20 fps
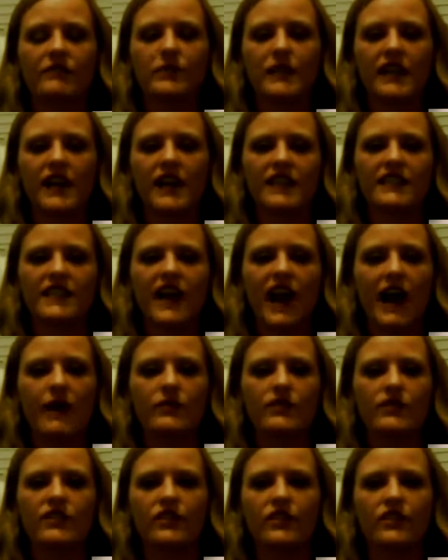because I
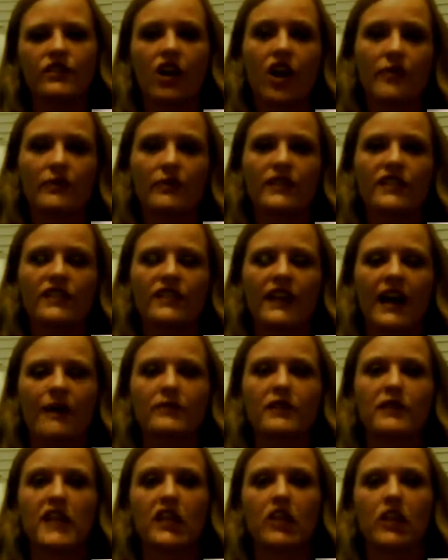was the common
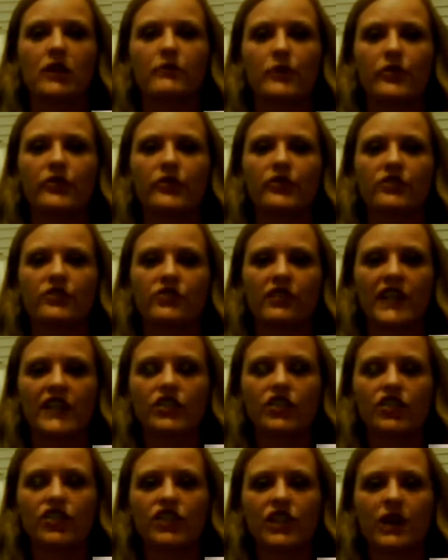denominator in both those
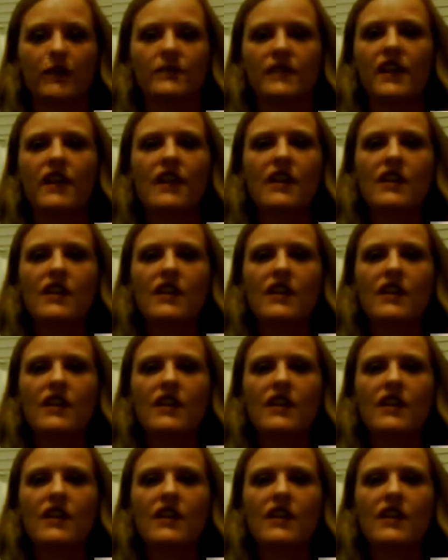relationships,